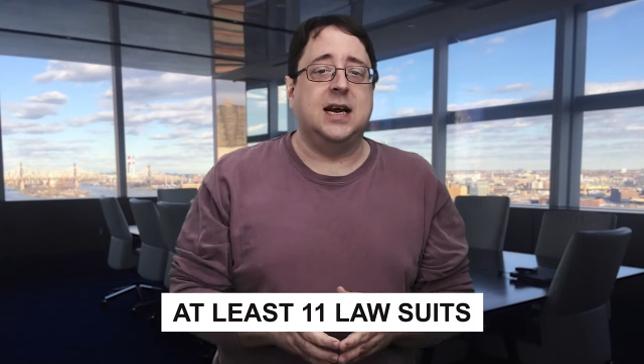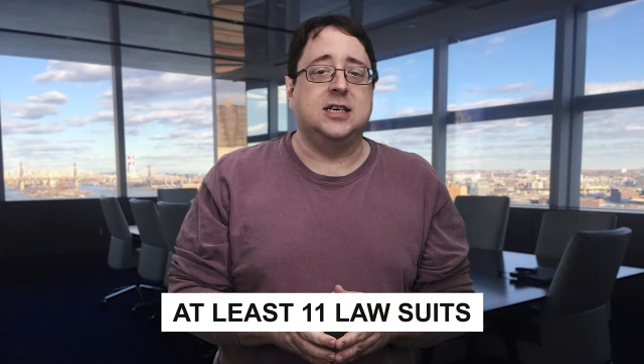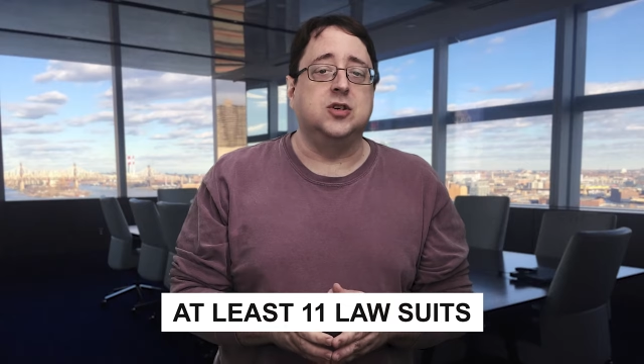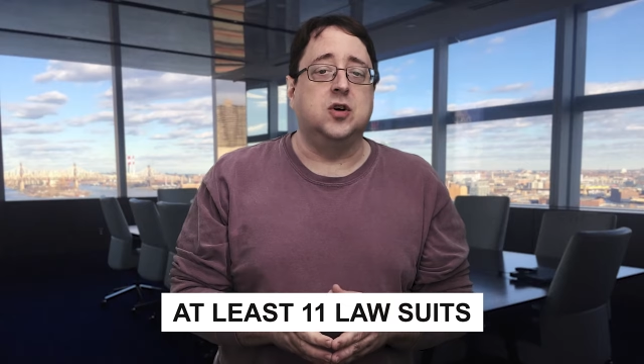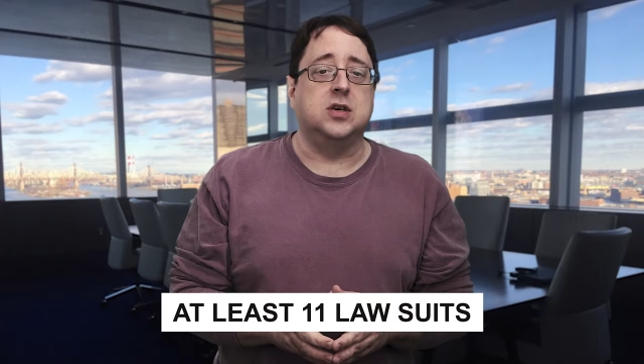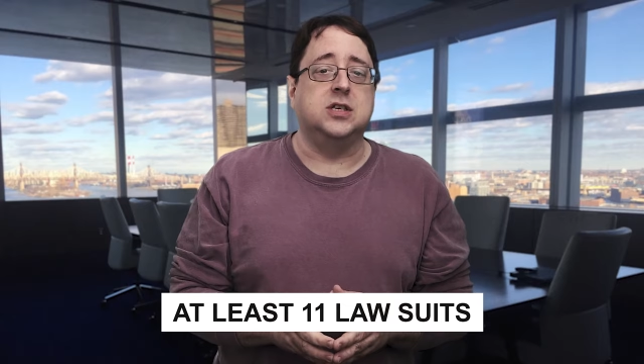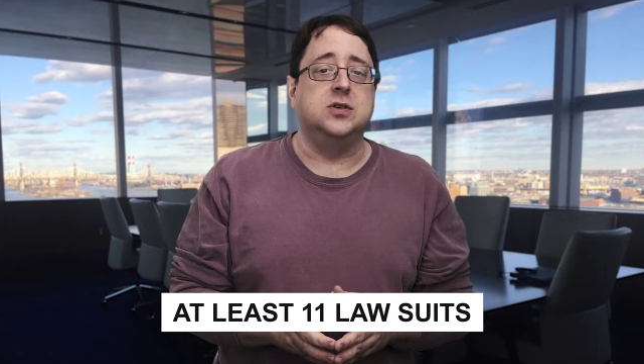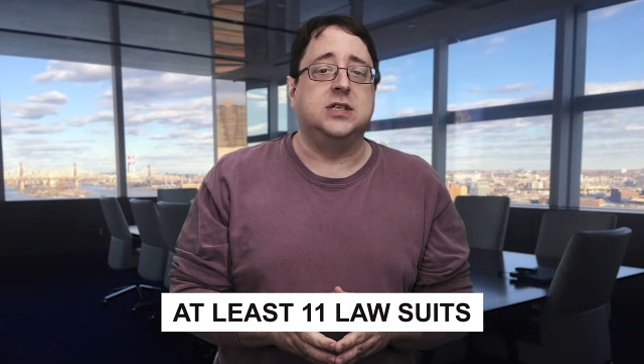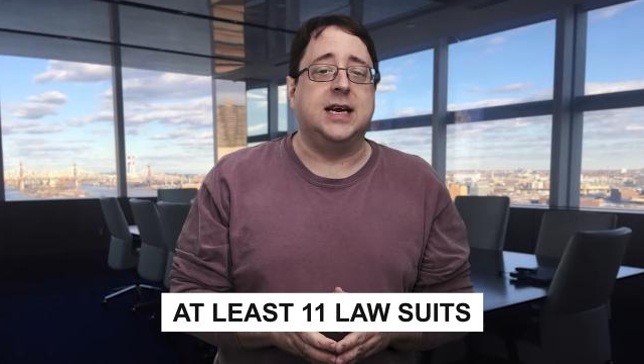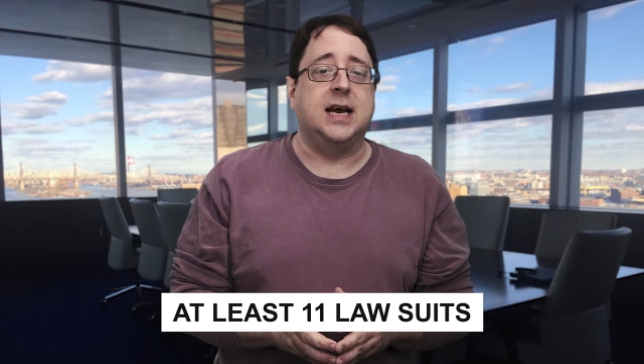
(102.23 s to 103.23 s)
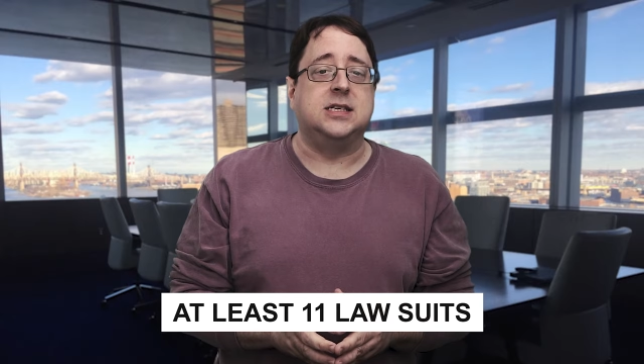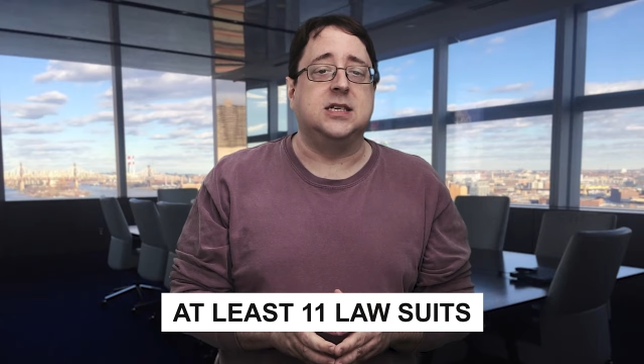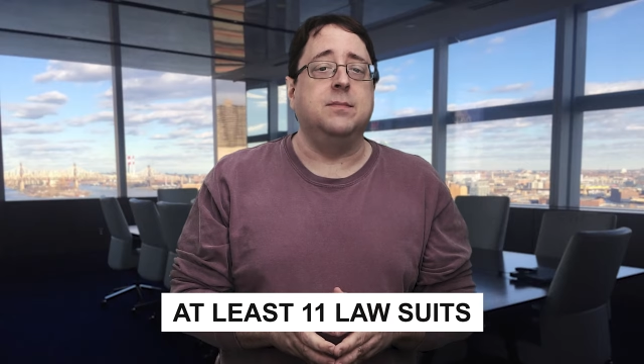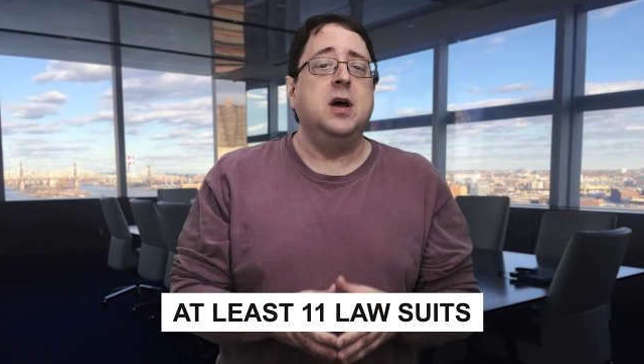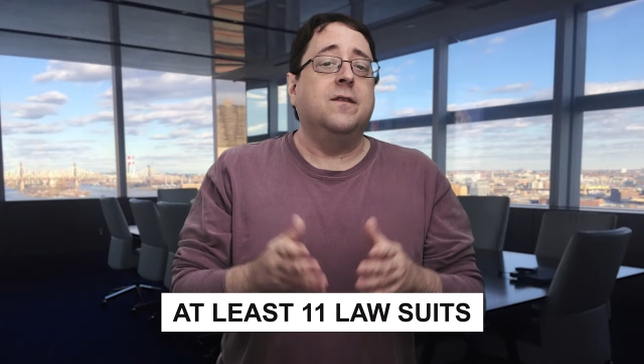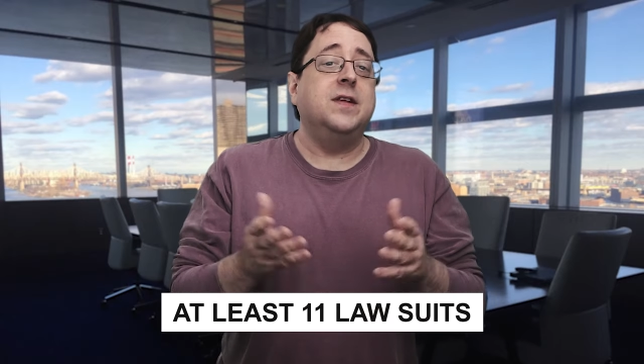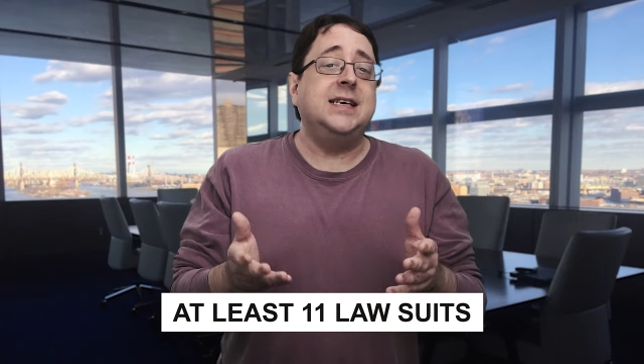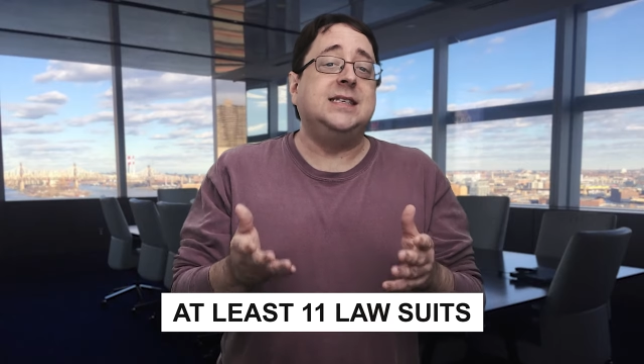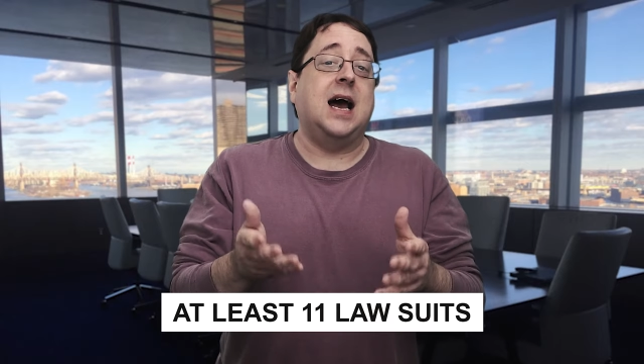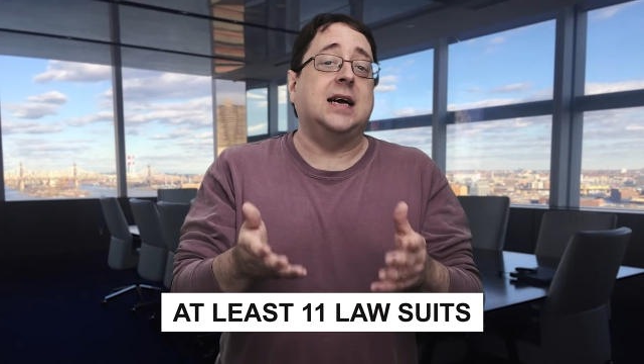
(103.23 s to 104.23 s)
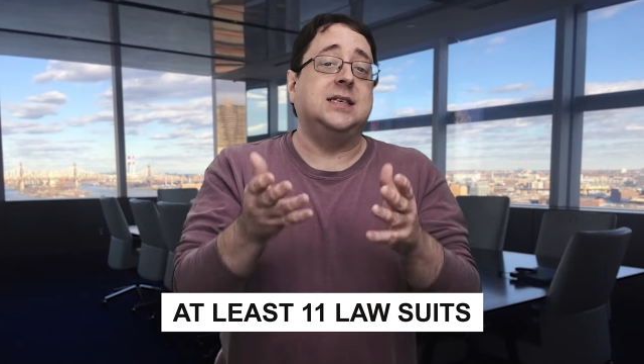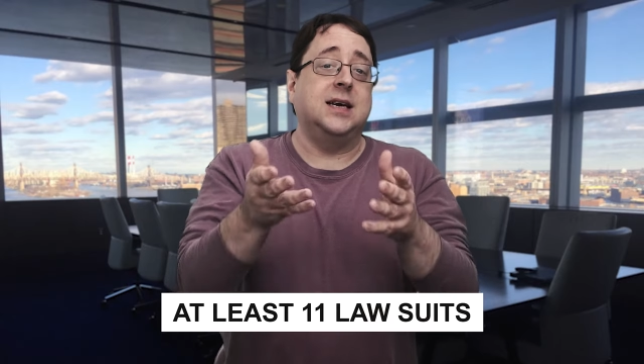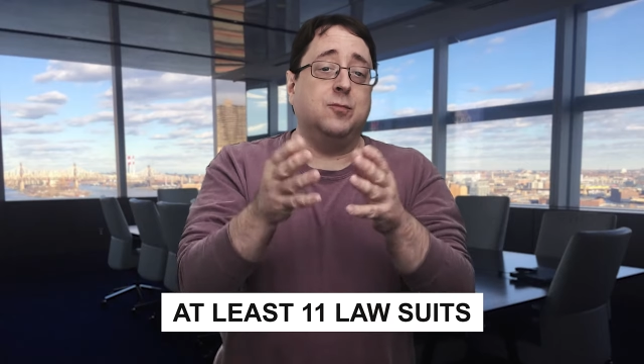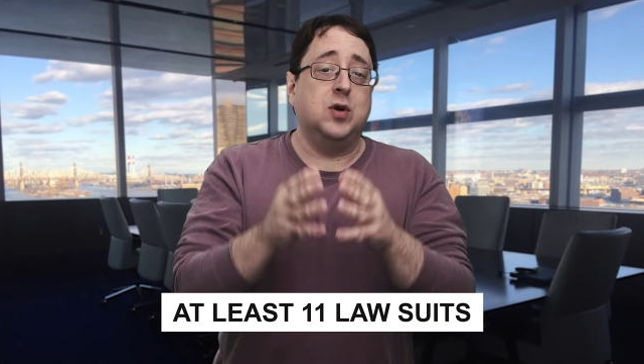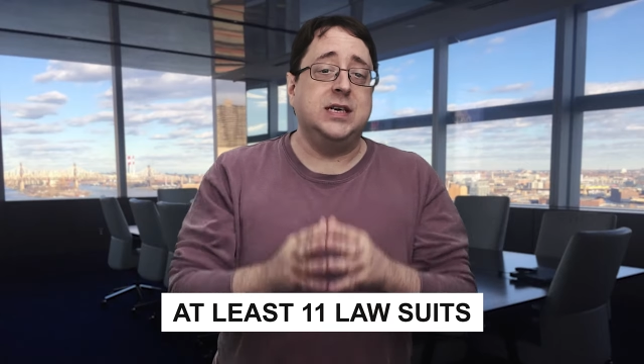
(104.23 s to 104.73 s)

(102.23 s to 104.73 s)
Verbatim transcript: action lawsuits against them for the exact same